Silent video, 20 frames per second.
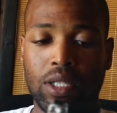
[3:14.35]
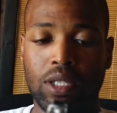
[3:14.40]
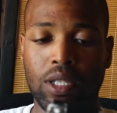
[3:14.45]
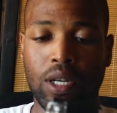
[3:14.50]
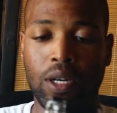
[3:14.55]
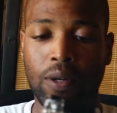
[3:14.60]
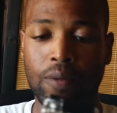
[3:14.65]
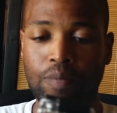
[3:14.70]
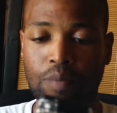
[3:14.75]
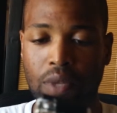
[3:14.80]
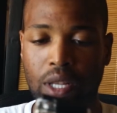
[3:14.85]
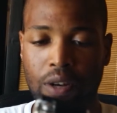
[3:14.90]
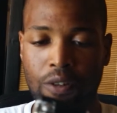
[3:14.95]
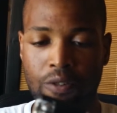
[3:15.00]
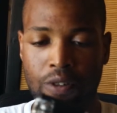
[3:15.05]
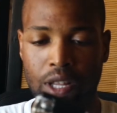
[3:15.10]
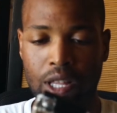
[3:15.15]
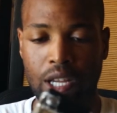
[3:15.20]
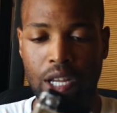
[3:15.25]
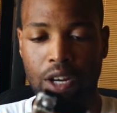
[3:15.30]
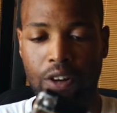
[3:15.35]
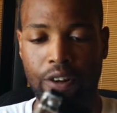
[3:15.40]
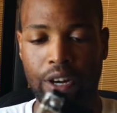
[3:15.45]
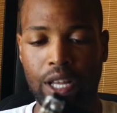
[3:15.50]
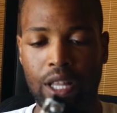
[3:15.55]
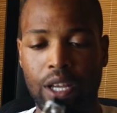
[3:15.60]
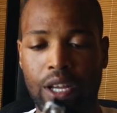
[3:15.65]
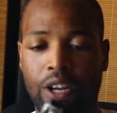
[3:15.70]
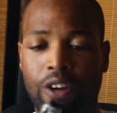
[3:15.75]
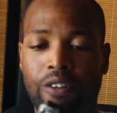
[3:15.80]
So really
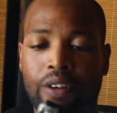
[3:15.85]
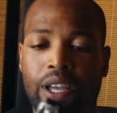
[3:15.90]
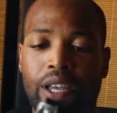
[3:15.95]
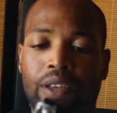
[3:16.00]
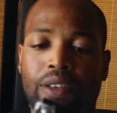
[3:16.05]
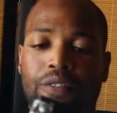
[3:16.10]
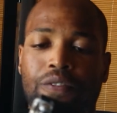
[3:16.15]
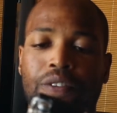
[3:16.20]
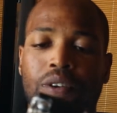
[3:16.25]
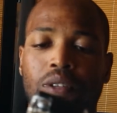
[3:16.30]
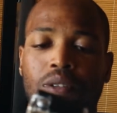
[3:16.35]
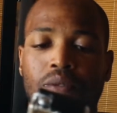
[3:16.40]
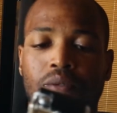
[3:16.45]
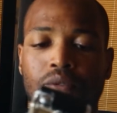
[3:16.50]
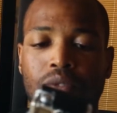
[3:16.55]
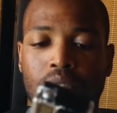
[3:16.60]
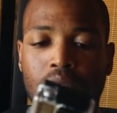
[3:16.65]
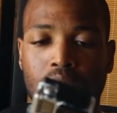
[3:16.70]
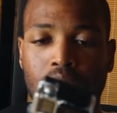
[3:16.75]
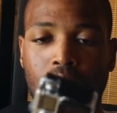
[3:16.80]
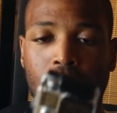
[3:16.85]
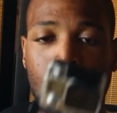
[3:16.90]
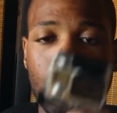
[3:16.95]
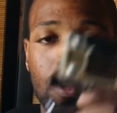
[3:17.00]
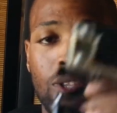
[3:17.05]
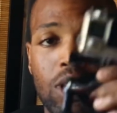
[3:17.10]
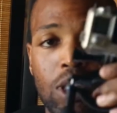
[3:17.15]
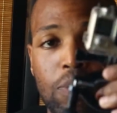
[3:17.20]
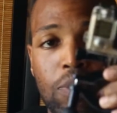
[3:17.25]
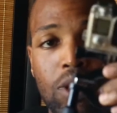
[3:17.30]
great field of view
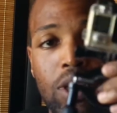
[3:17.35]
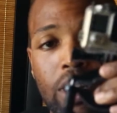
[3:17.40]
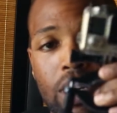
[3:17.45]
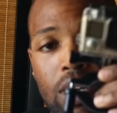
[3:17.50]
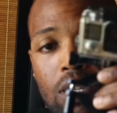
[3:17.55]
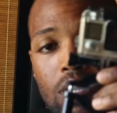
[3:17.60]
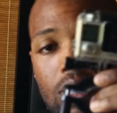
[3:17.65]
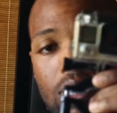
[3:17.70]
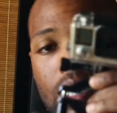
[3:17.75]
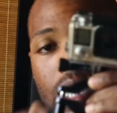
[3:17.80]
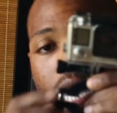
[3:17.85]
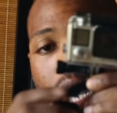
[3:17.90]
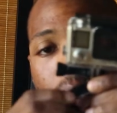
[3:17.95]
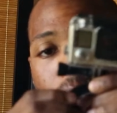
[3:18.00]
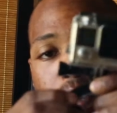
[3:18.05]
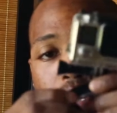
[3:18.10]
with this particular setup,